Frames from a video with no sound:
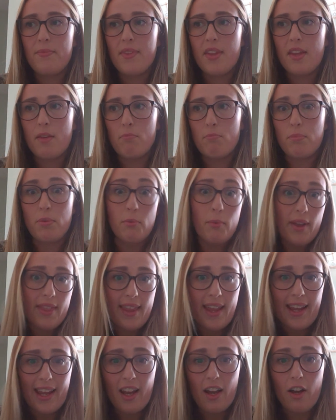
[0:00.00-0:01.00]
But when
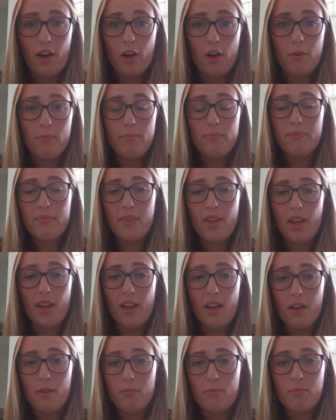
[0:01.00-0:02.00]
they get home,
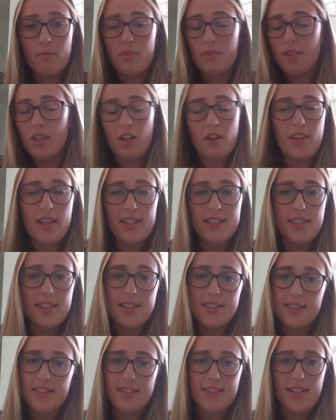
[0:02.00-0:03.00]
their
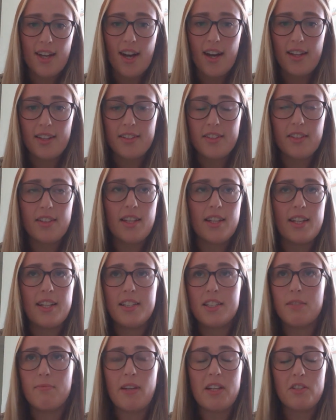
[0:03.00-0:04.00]
seasons are starting, so they need
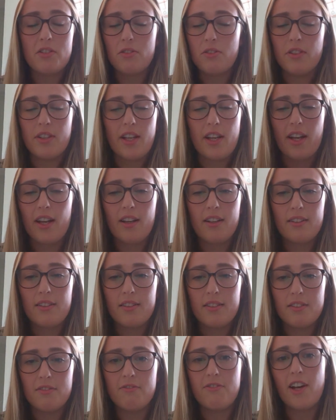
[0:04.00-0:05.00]
to make sure they're
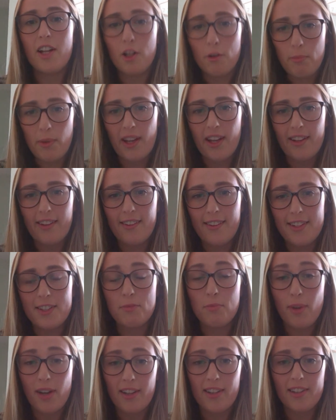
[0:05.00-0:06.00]
developing as
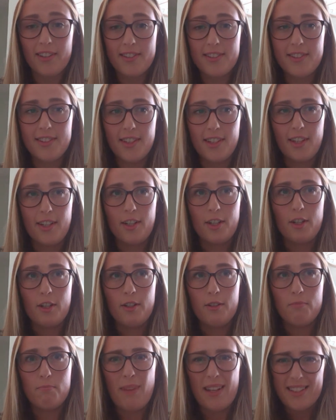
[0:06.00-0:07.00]
well as
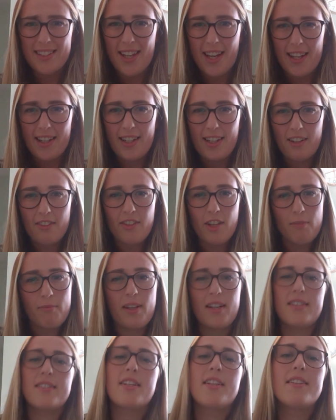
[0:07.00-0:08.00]
maintaining, if that
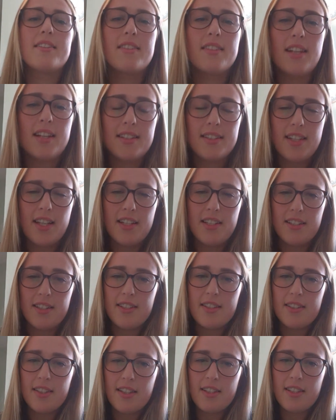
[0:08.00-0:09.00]
makes sense, at that stage of the
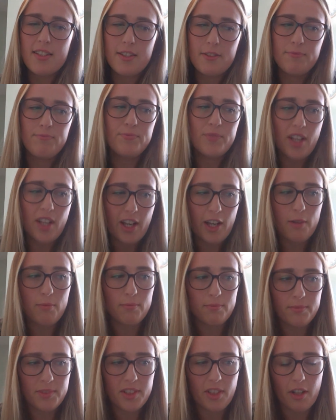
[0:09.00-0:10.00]
season.
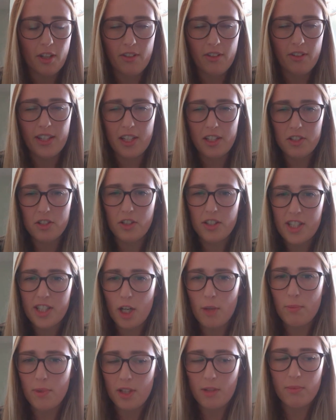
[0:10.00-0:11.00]
So I really enjoyed
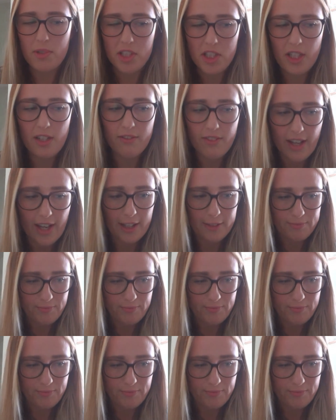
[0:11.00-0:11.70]
helping them achieve that.